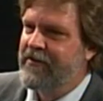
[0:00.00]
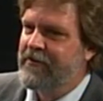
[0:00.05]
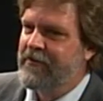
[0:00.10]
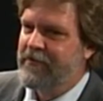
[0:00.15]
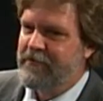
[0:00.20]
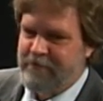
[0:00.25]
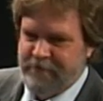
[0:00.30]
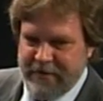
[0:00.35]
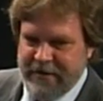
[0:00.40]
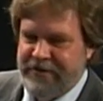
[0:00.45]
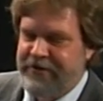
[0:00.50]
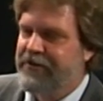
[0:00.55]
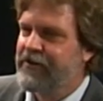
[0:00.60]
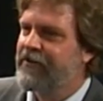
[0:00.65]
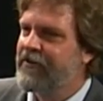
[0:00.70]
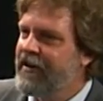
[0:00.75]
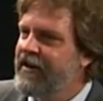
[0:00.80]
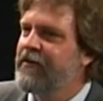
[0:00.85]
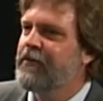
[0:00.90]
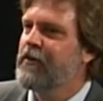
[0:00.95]
will mean your
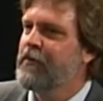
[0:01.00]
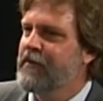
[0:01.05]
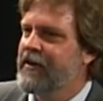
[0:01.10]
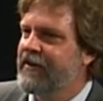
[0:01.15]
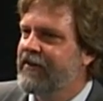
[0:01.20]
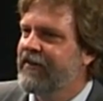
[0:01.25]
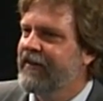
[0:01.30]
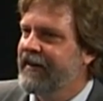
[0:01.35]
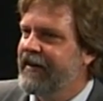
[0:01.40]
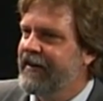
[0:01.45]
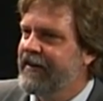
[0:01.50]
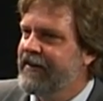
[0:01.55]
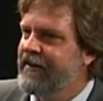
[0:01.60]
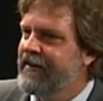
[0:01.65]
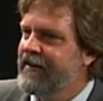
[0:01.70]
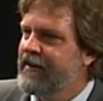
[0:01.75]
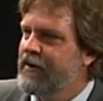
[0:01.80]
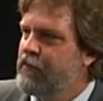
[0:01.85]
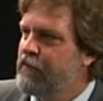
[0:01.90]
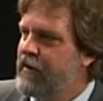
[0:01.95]
credit will be clean,
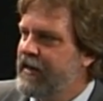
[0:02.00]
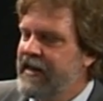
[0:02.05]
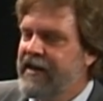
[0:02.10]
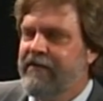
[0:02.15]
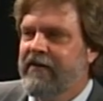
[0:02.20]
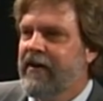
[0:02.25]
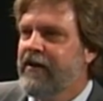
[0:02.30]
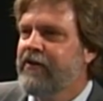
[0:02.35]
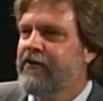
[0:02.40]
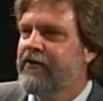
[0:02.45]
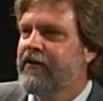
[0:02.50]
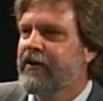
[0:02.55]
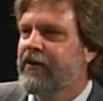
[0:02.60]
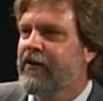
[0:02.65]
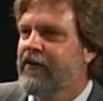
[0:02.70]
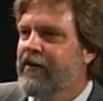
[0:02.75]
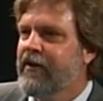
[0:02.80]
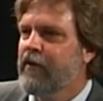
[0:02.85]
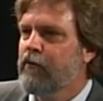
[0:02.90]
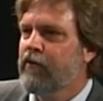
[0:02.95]
but even under the
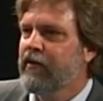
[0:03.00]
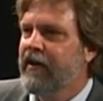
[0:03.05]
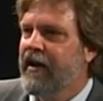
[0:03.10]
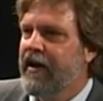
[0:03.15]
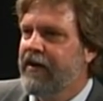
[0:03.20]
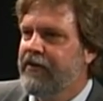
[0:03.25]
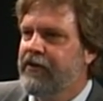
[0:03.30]
current plan,